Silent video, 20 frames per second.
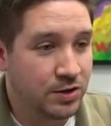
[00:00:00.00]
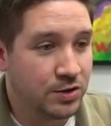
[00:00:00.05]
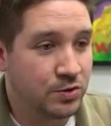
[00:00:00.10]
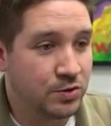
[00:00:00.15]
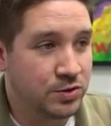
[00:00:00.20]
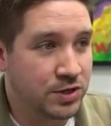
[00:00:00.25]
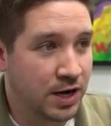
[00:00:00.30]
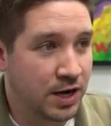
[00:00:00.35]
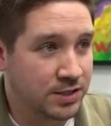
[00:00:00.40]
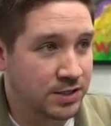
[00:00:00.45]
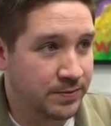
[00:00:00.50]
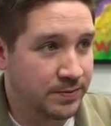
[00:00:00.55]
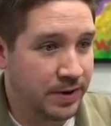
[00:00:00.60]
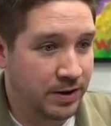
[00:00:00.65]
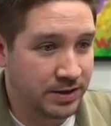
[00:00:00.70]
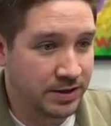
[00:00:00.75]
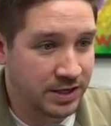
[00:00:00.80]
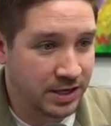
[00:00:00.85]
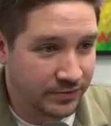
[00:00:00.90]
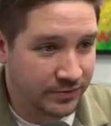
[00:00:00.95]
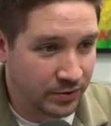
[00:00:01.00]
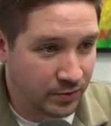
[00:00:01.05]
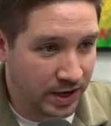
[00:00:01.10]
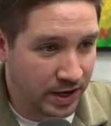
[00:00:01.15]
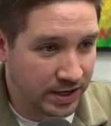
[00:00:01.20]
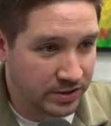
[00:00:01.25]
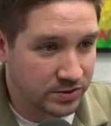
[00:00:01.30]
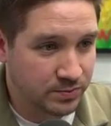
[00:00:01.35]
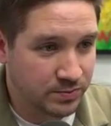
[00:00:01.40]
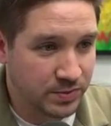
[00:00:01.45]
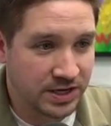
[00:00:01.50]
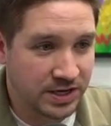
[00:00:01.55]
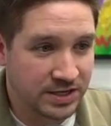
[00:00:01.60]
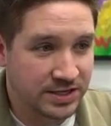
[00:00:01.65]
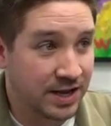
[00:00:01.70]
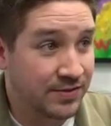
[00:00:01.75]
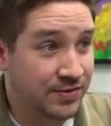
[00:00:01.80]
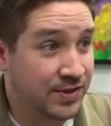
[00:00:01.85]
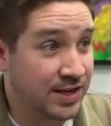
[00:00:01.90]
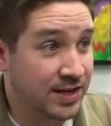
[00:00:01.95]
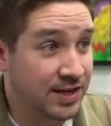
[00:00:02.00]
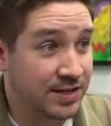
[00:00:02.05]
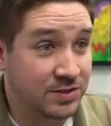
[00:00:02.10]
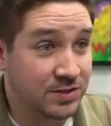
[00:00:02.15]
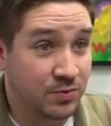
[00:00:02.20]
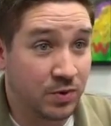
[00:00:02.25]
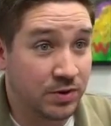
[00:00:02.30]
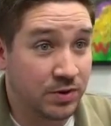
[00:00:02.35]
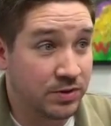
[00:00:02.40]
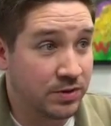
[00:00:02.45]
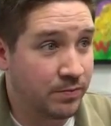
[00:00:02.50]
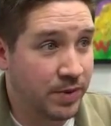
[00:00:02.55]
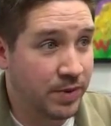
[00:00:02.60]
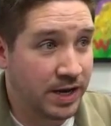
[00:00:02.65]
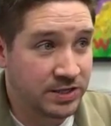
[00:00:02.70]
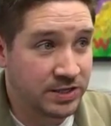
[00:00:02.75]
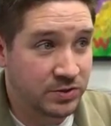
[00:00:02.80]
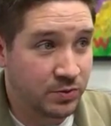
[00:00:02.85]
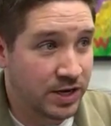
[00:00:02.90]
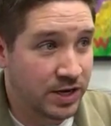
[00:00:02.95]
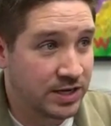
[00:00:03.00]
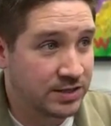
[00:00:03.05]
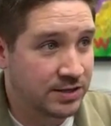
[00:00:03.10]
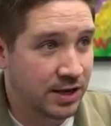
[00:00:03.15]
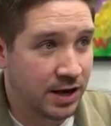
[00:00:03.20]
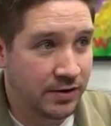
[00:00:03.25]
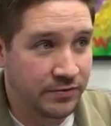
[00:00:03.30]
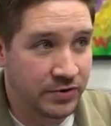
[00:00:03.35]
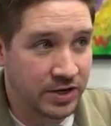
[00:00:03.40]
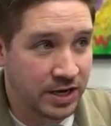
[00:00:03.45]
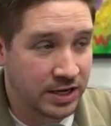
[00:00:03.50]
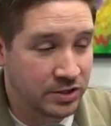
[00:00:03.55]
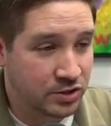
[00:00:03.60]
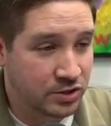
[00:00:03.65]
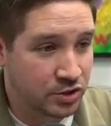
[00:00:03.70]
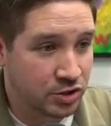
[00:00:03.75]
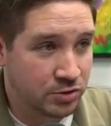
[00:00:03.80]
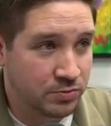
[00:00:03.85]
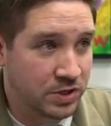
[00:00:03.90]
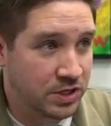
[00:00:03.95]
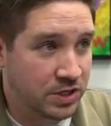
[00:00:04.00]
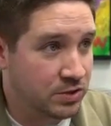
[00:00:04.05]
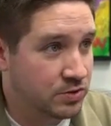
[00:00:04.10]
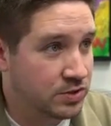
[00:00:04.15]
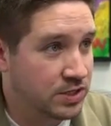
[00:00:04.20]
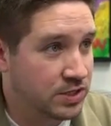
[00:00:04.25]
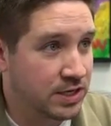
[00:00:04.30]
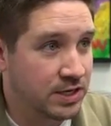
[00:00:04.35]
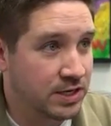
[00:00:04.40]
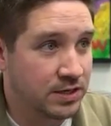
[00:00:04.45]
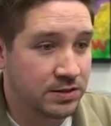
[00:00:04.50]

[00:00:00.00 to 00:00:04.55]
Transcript: who talks about giveaways, because I think it's one of the best ways every agent should be using